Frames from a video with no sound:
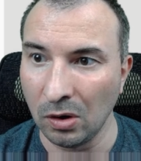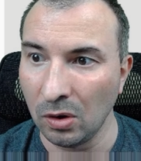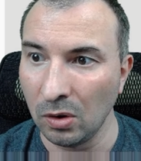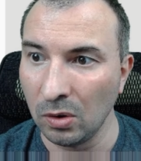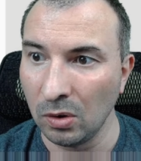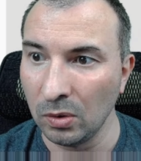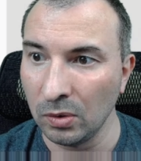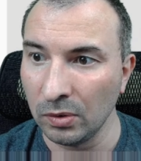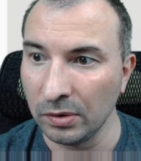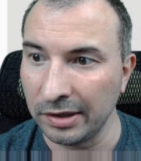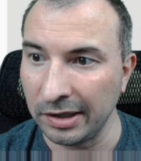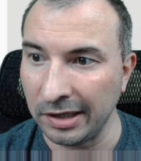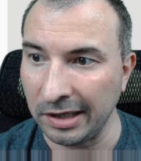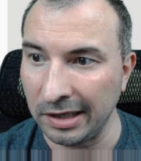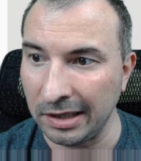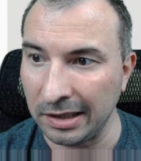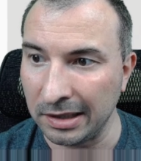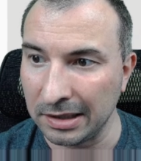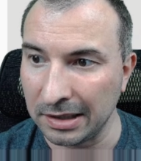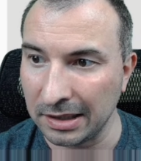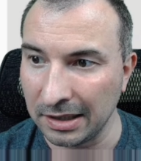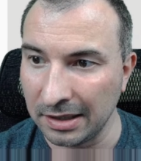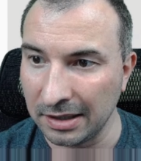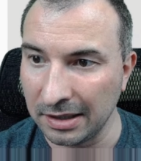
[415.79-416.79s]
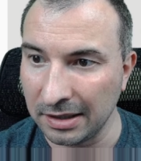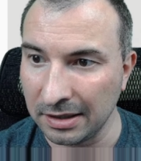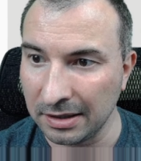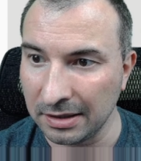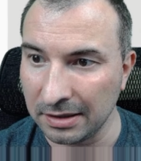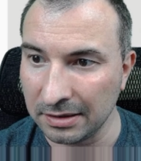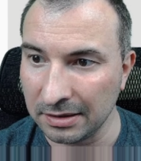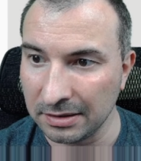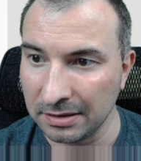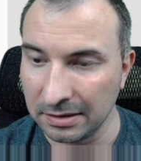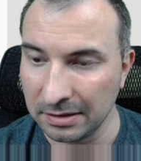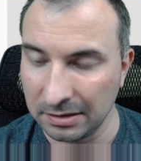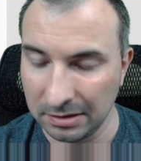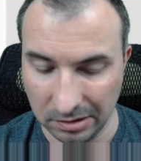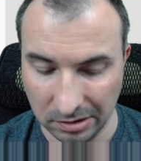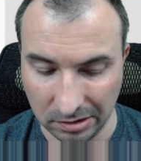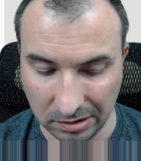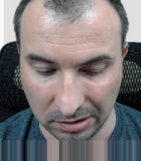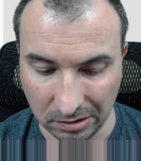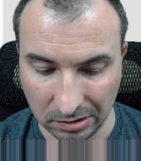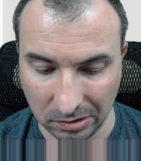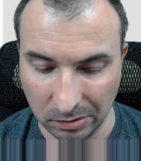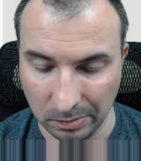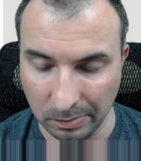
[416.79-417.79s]
all these
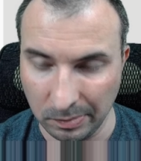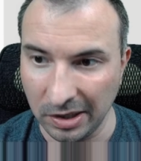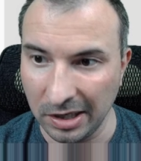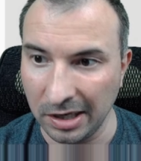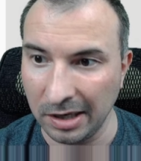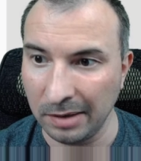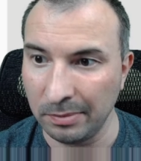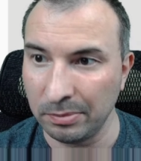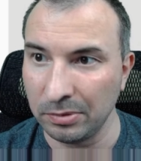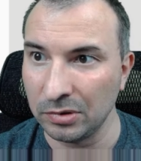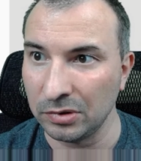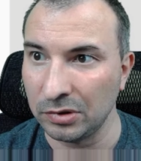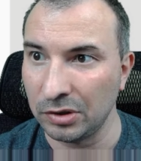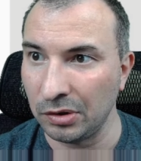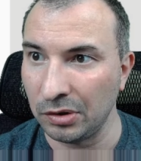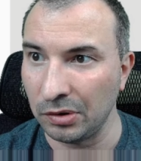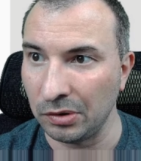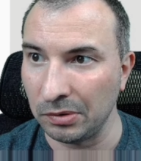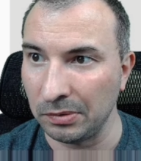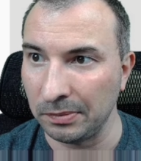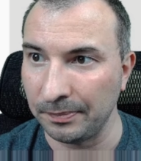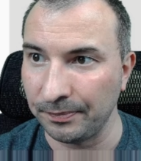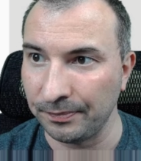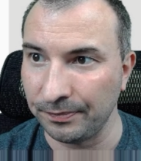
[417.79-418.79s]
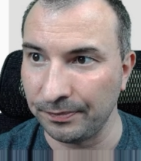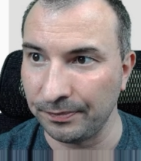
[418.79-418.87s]
to be able to,